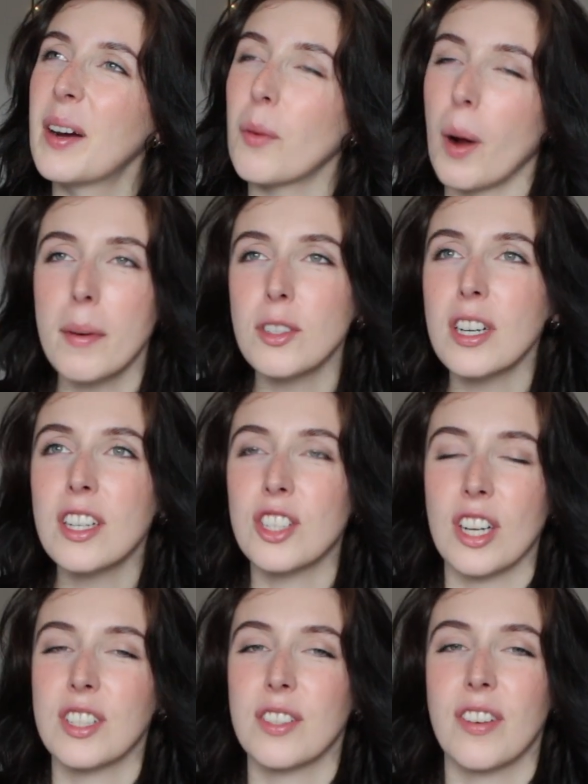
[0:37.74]
Why am I trying to
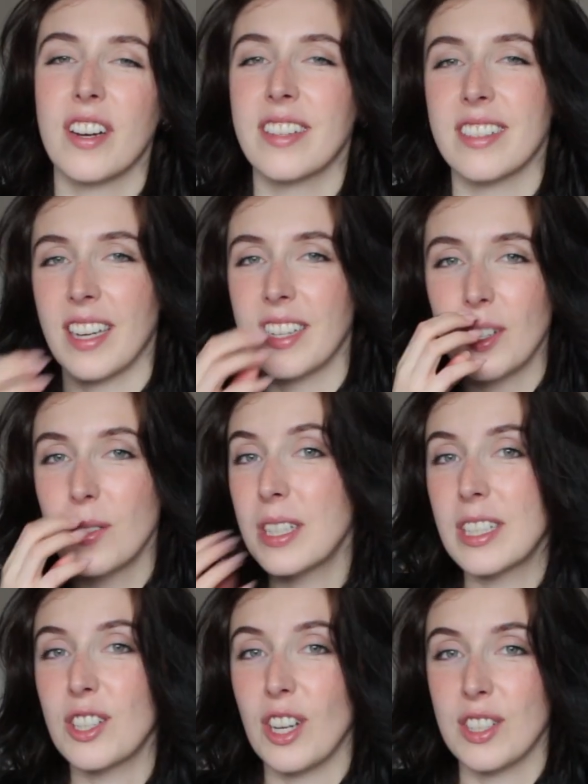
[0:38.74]
justify this? I don't need
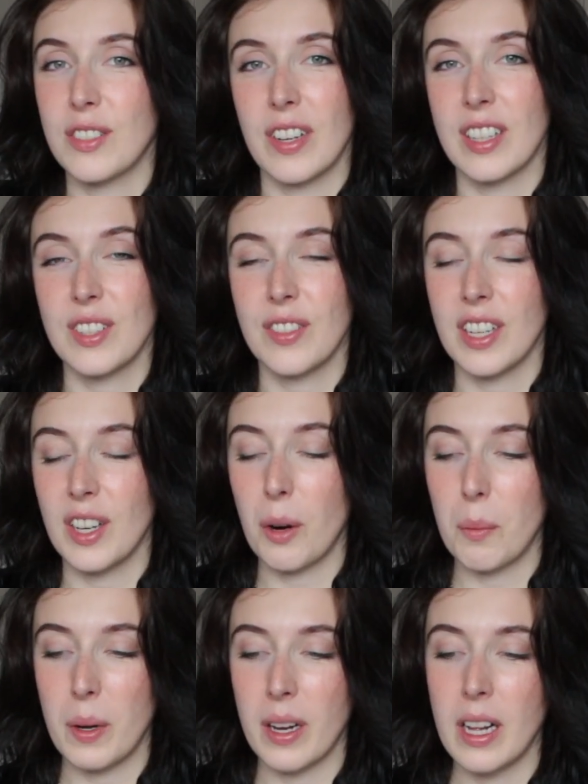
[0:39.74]
to justify this
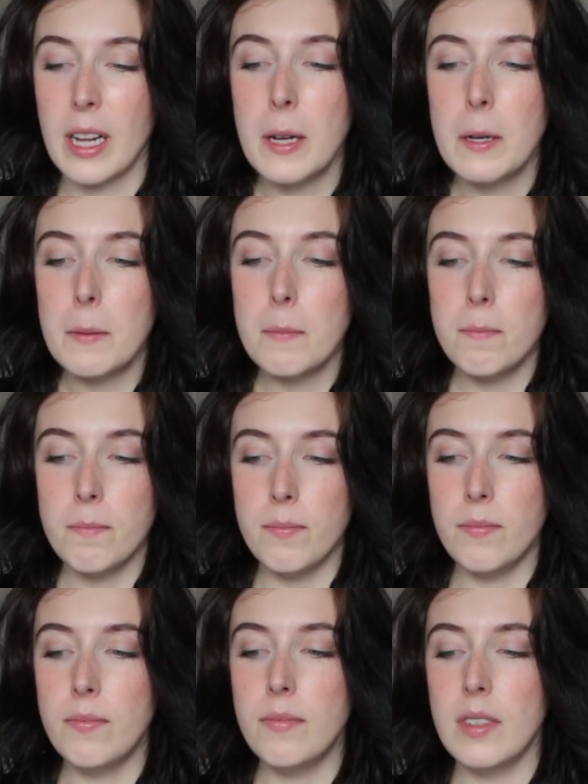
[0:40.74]
video, but
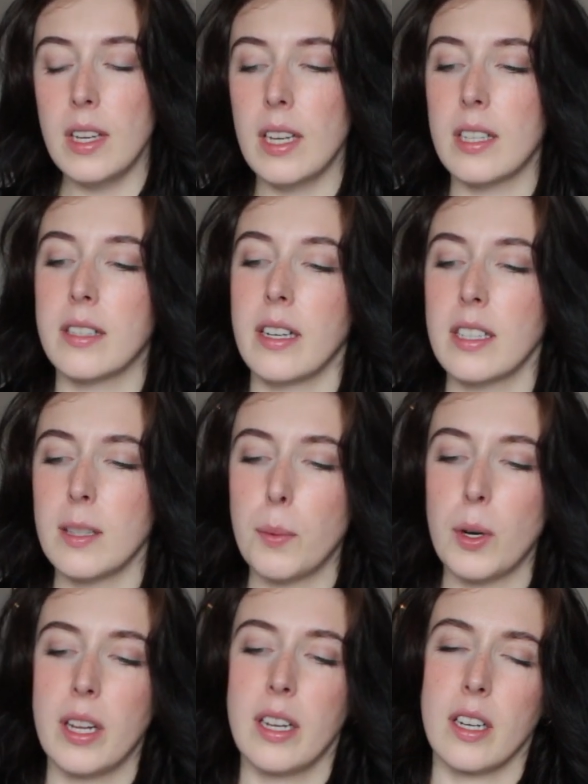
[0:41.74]
it's nice to
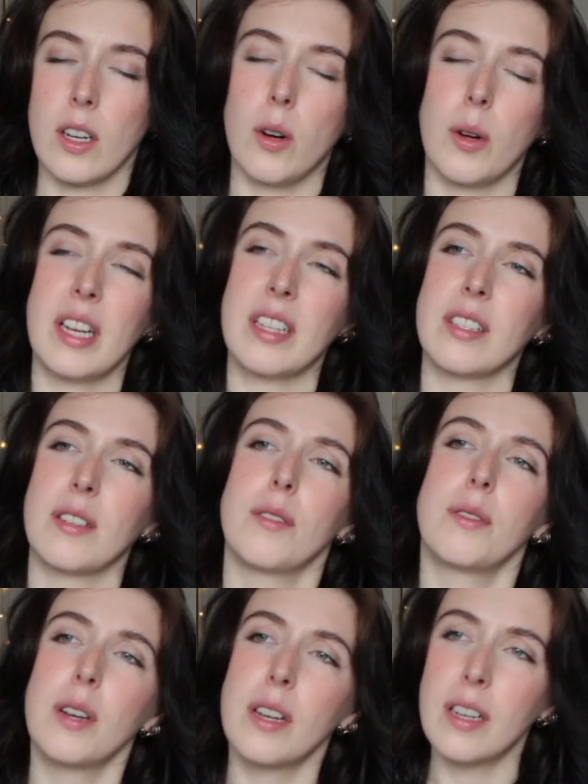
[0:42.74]
put it in a
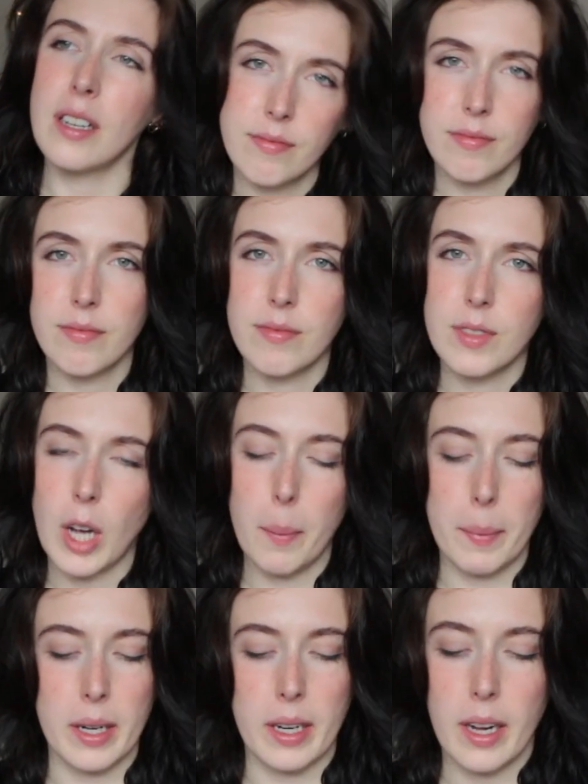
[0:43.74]
cohesive
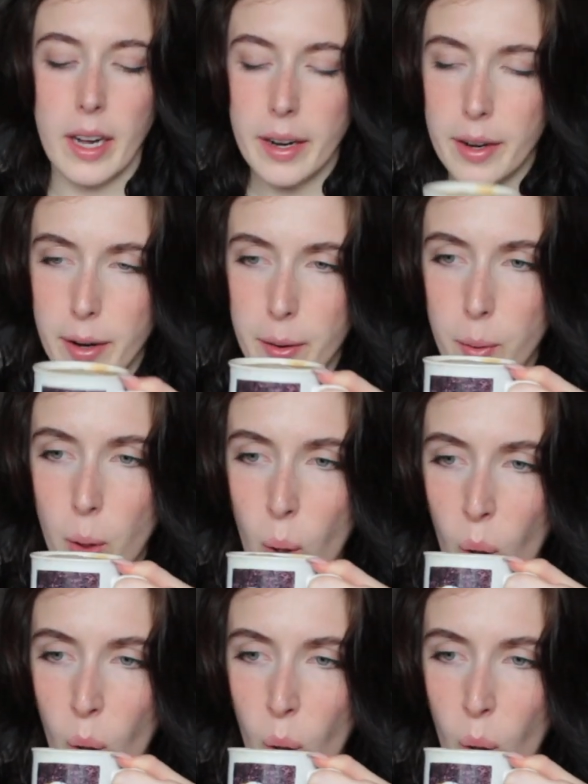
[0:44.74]
topic. I don't know.